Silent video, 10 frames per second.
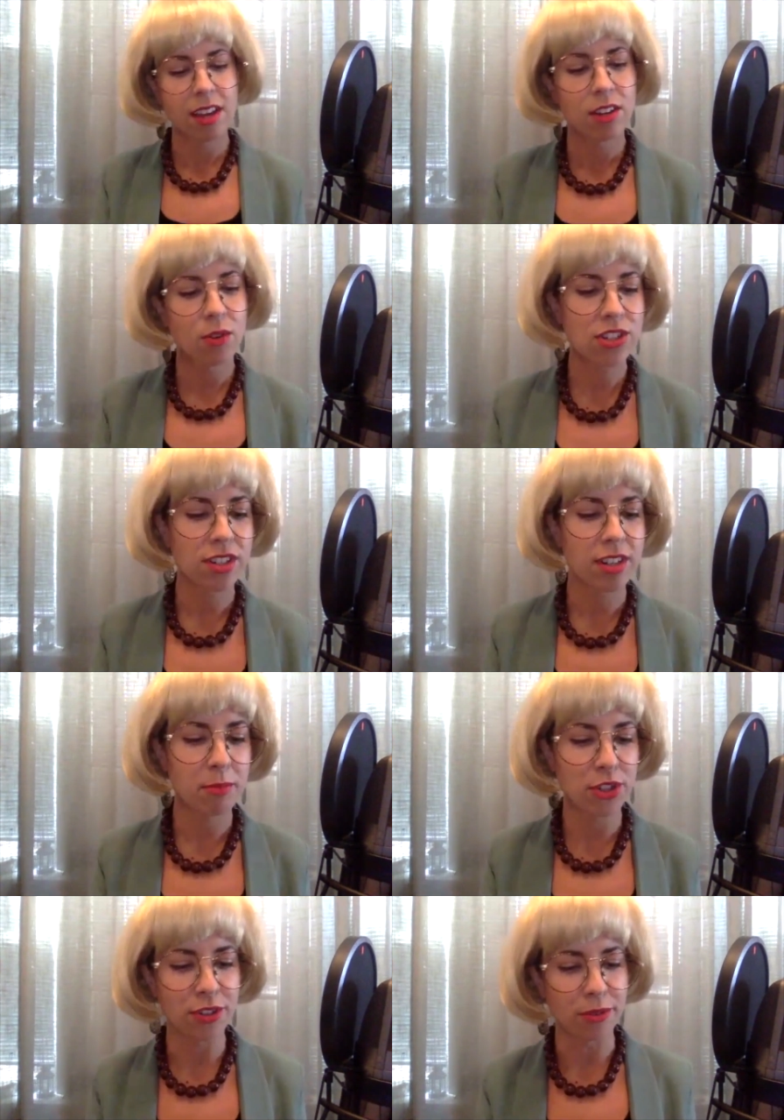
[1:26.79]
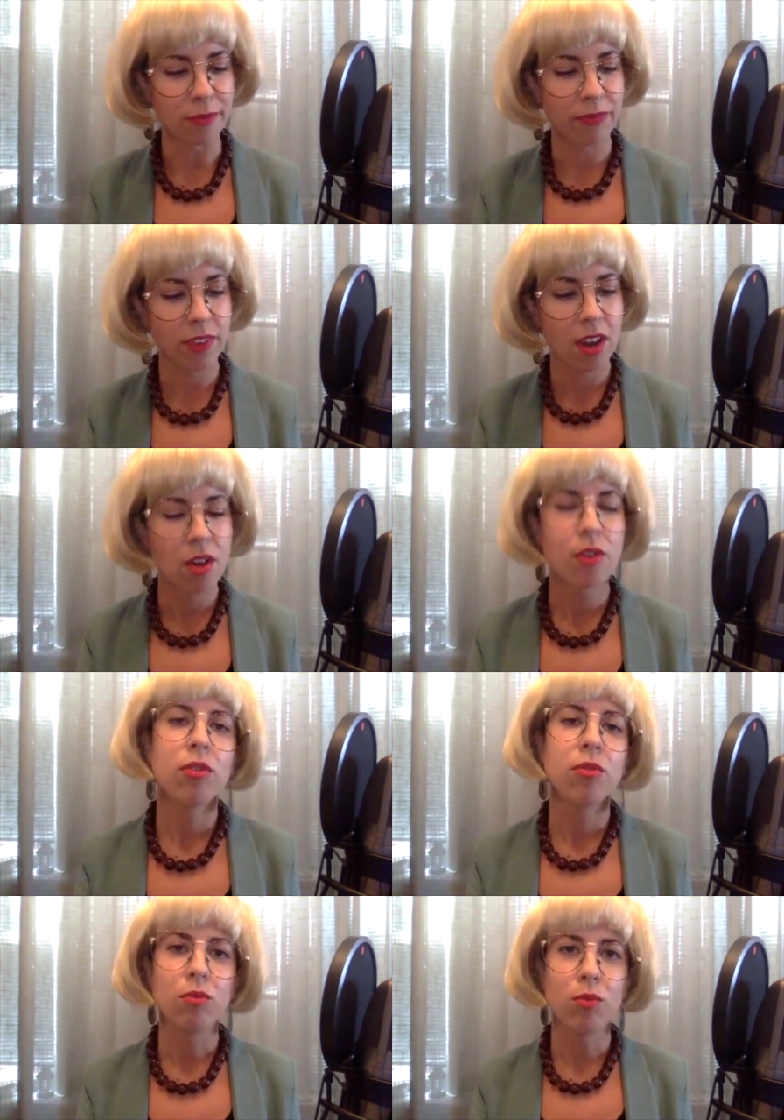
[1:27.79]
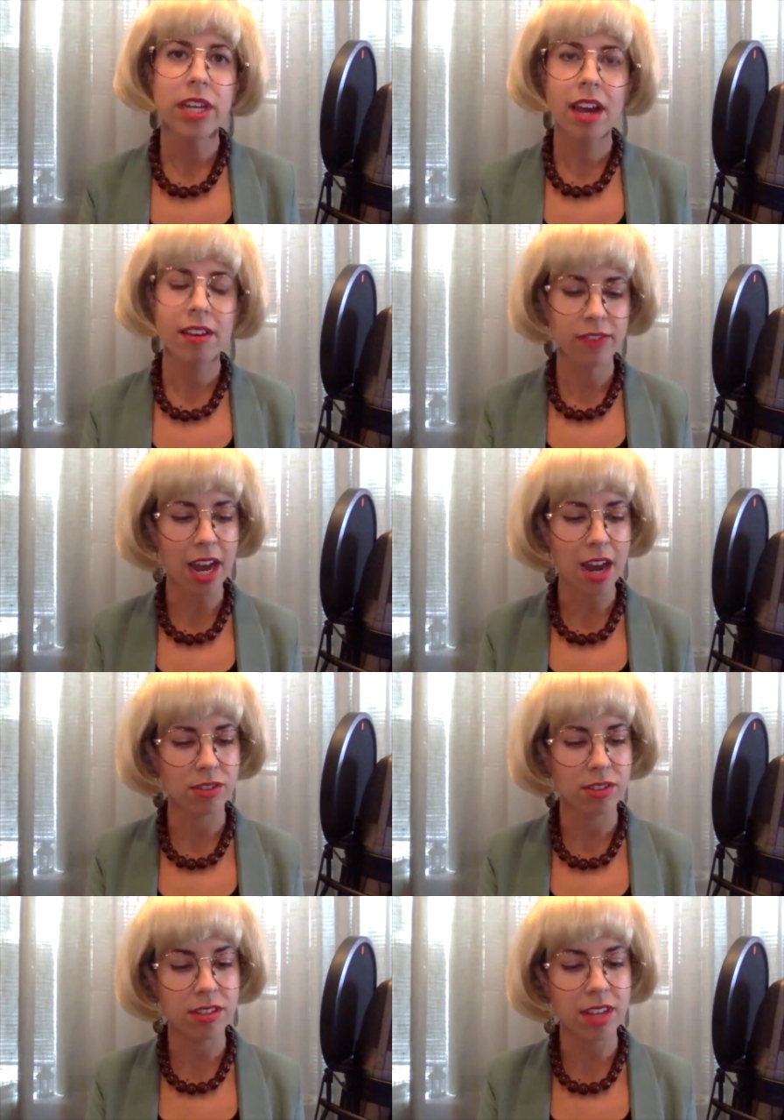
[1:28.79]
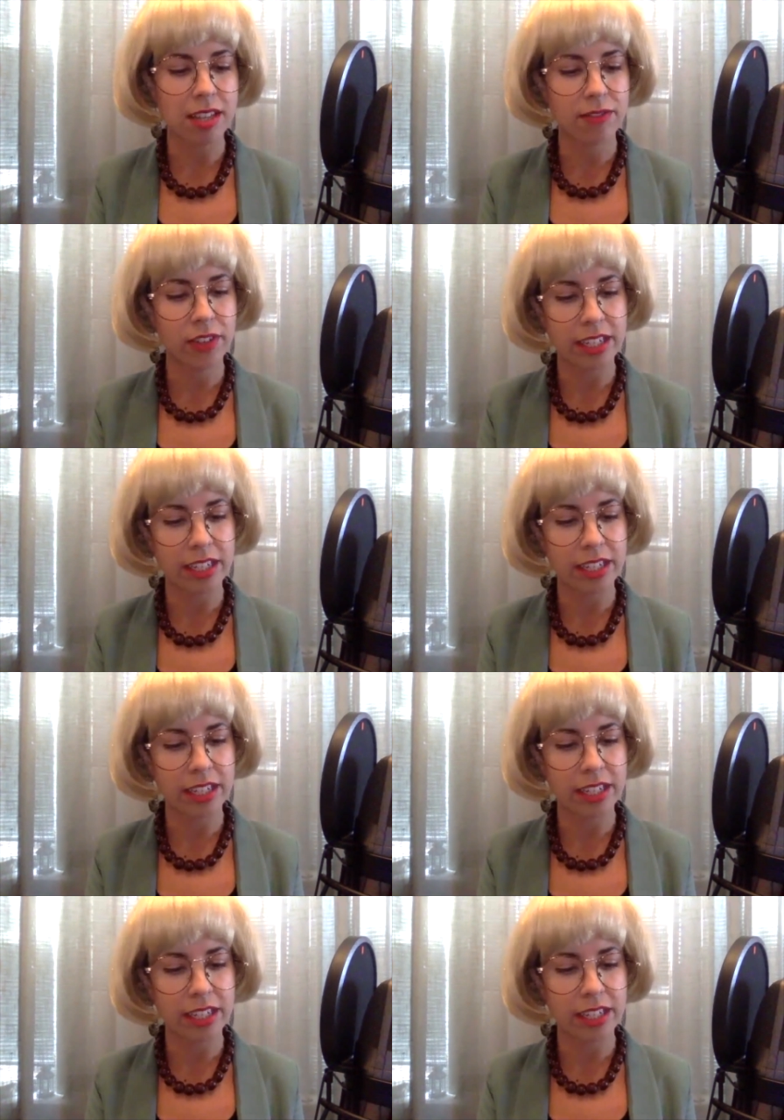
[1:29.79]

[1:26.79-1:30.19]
Question number two. We have now successfully